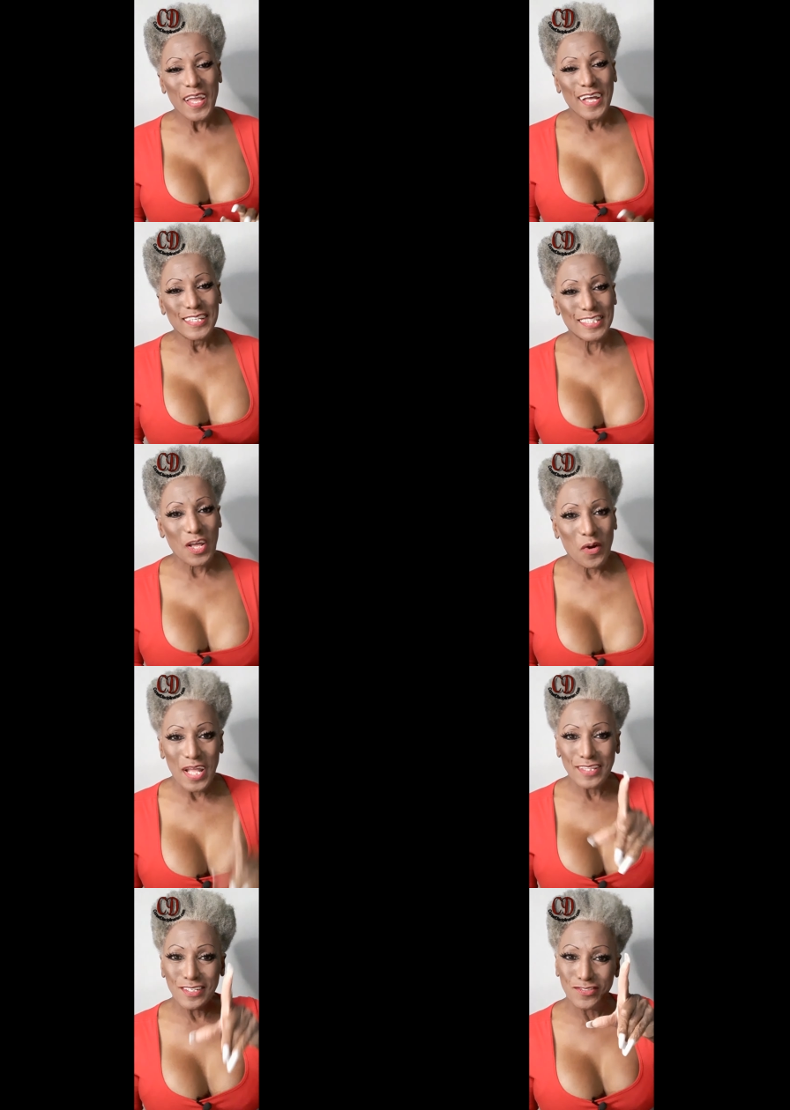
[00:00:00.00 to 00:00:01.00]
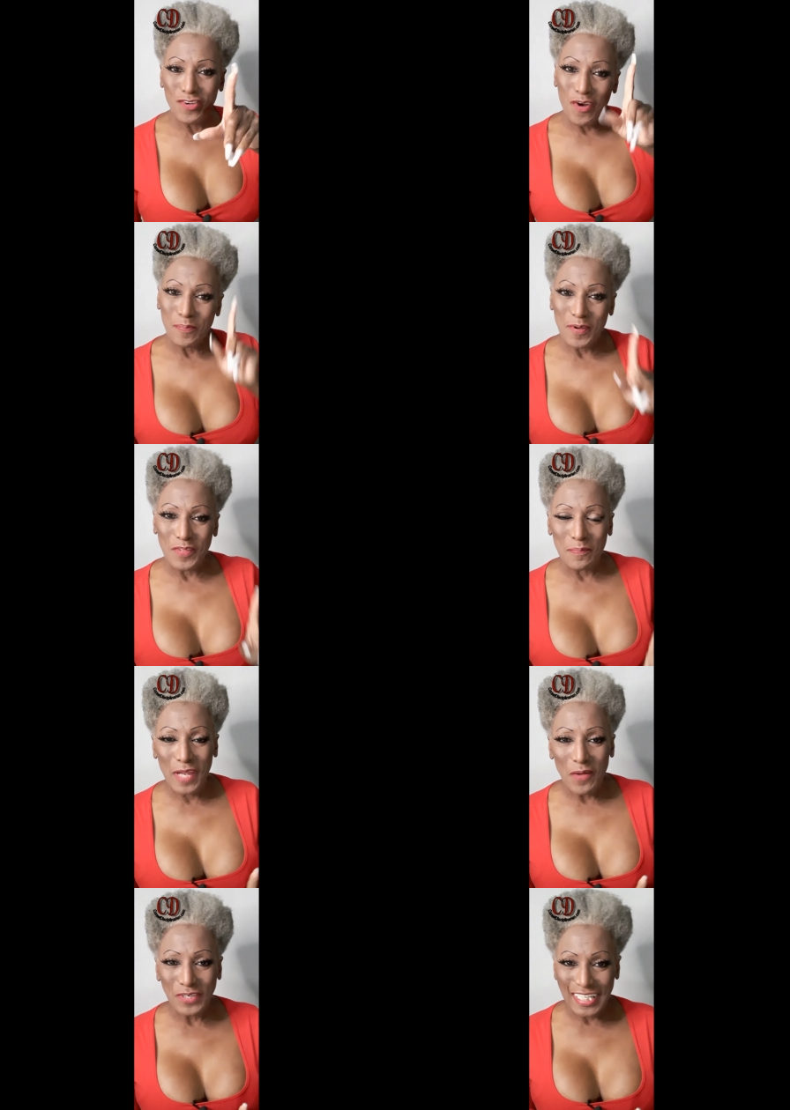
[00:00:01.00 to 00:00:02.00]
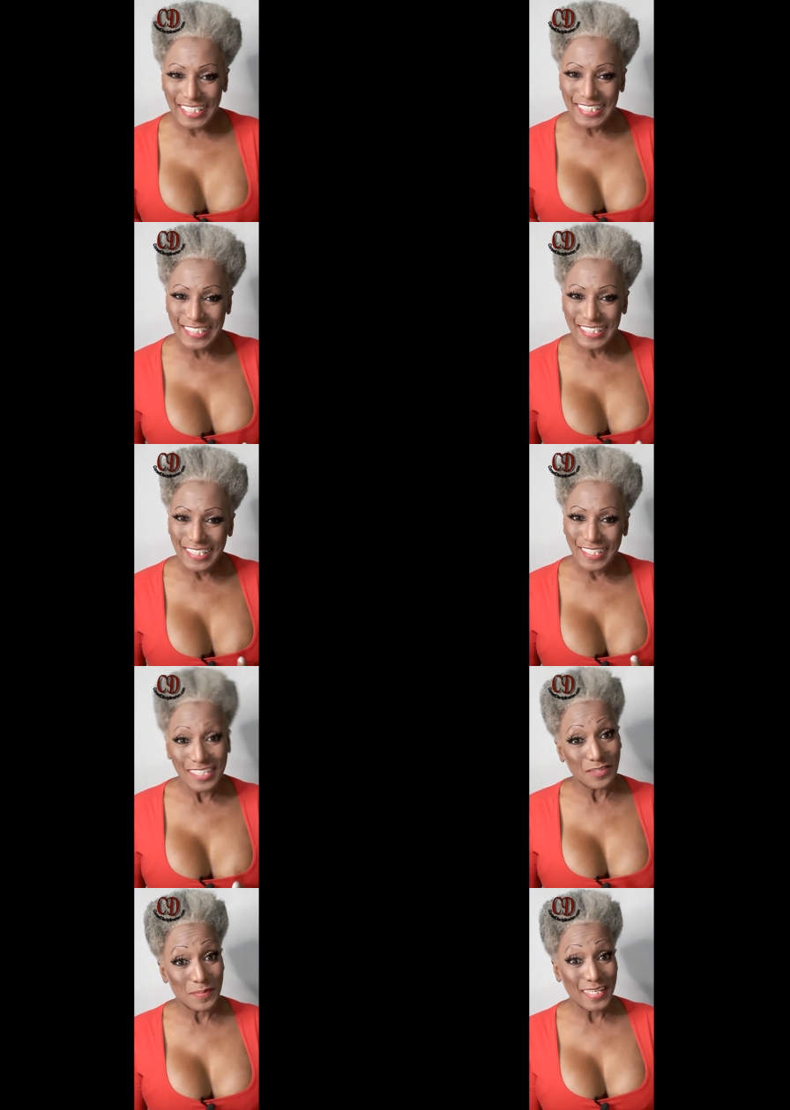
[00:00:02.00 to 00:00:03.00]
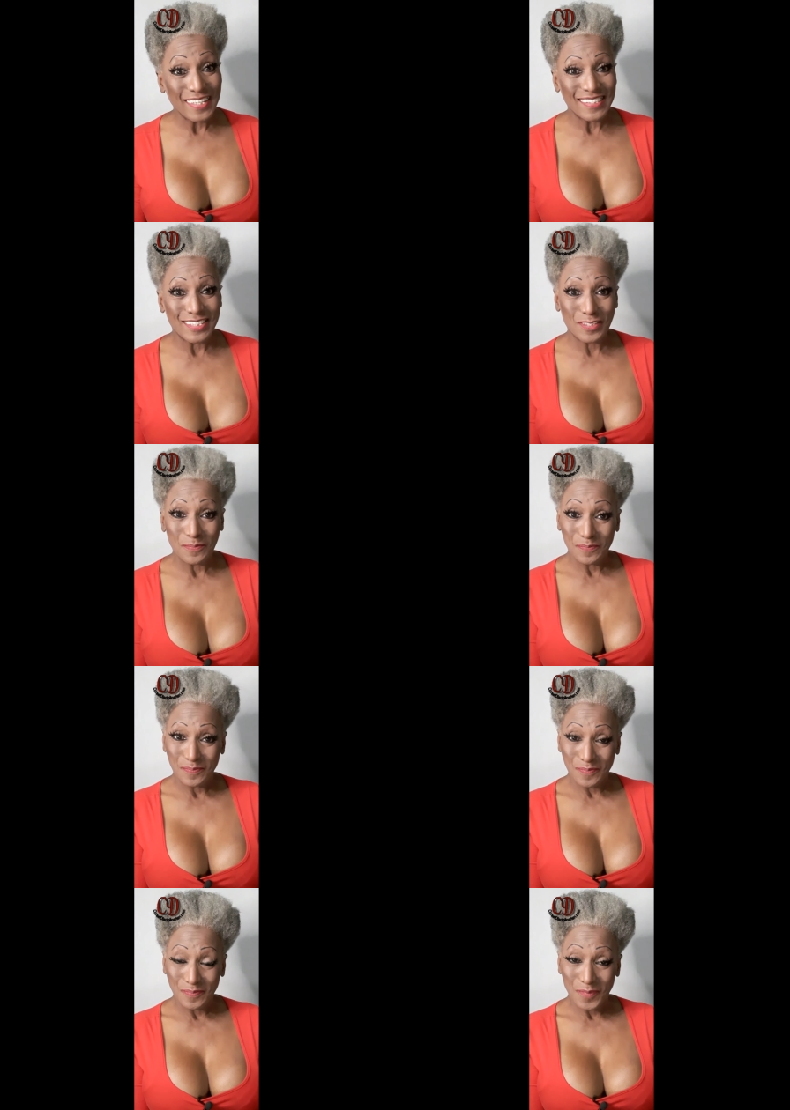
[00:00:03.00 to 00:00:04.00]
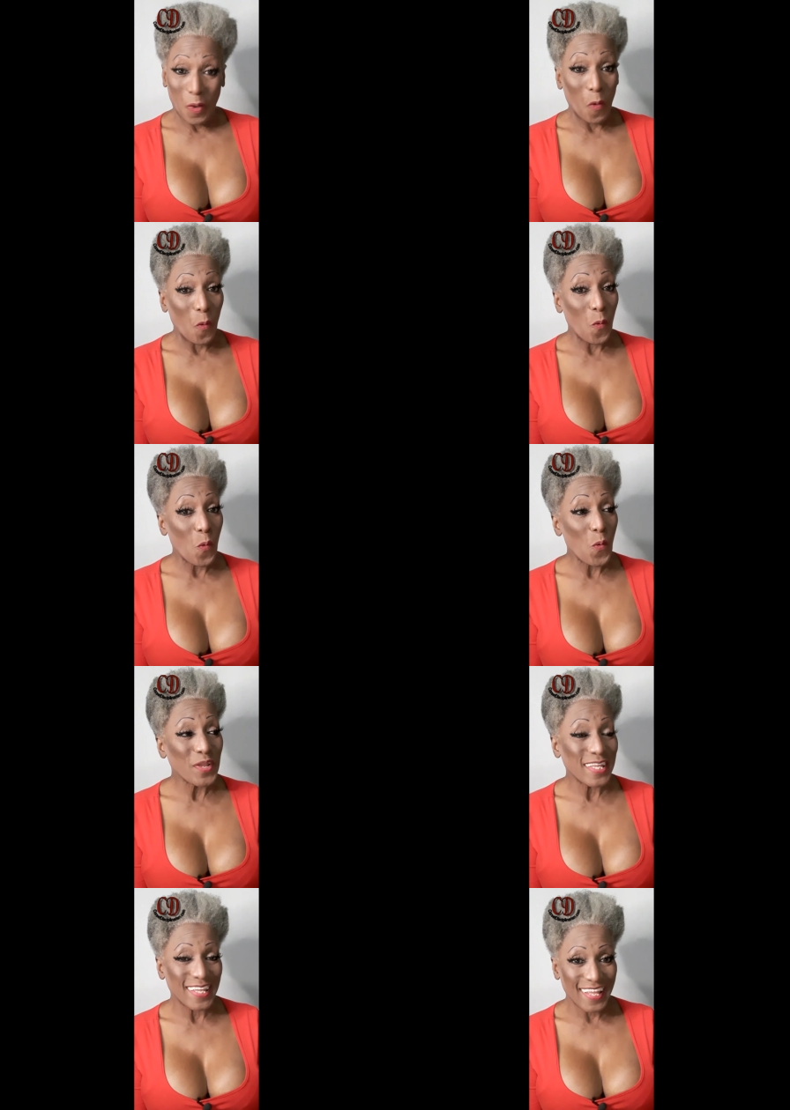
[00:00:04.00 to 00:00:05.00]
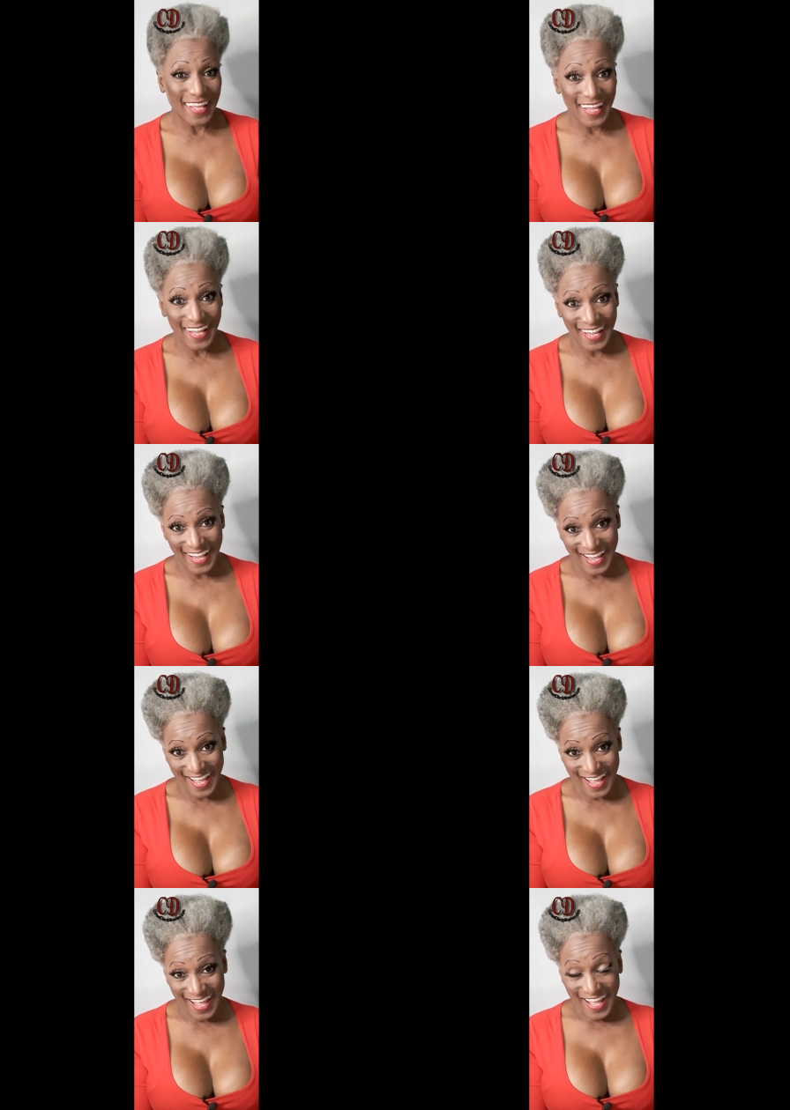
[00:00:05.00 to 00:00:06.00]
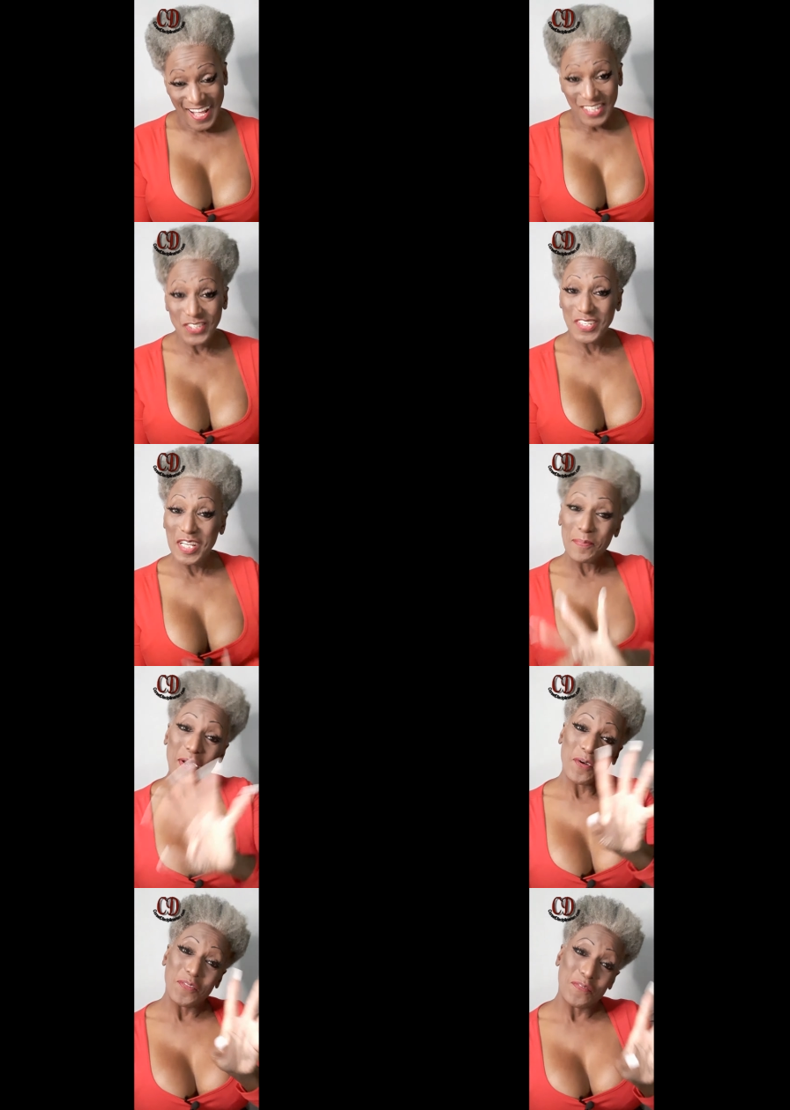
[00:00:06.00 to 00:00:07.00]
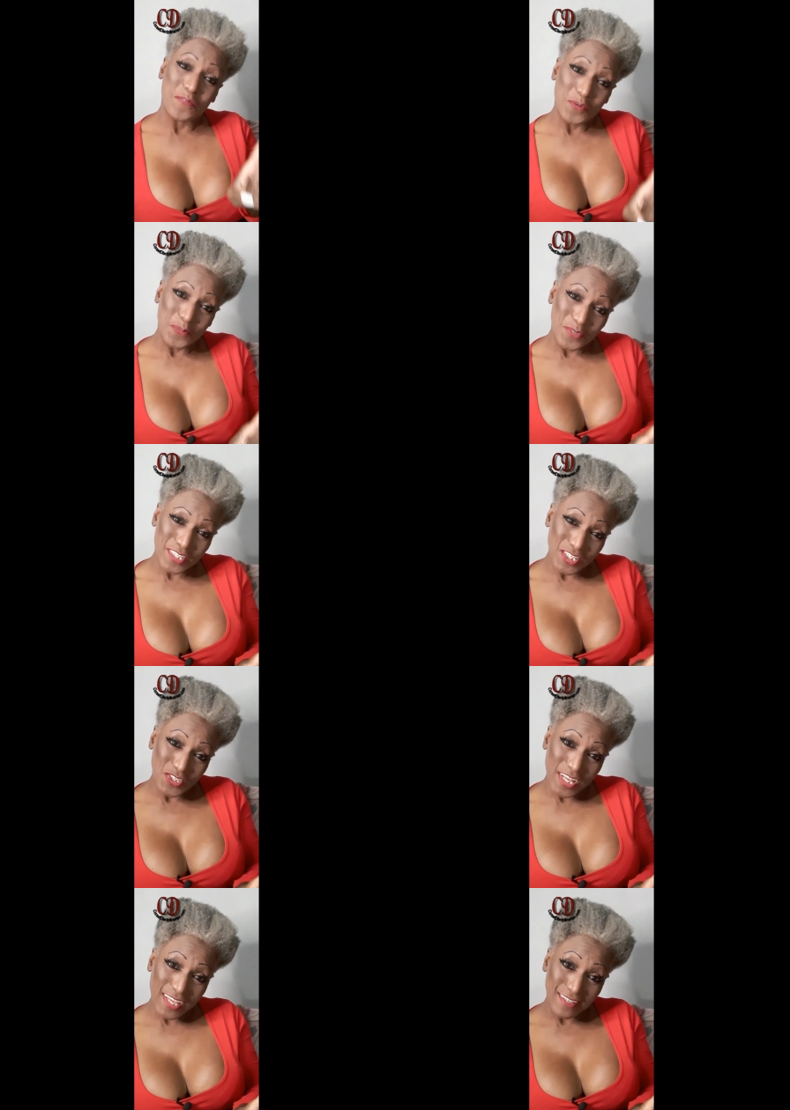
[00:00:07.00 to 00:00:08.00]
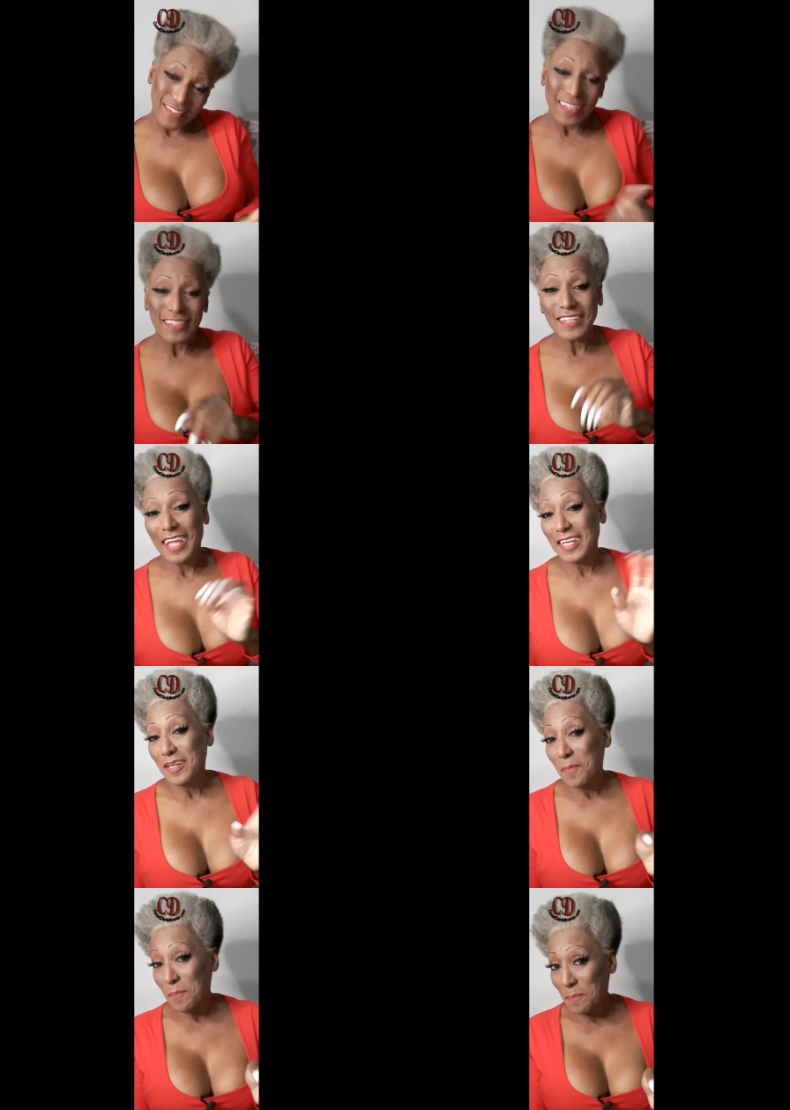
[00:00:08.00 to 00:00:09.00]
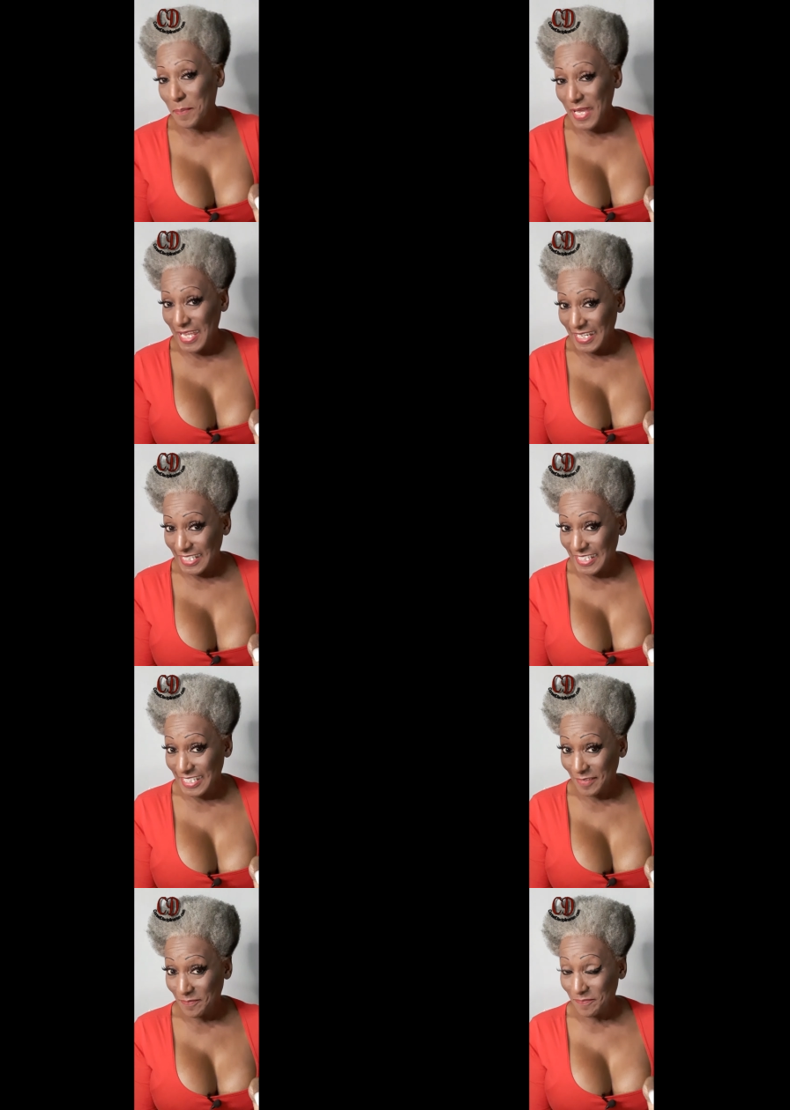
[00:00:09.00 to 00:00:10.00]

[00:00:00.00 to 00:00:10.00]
So at the top of the bloat list is beans. Oh yeah. So think about all the foods that you eat that contain beans.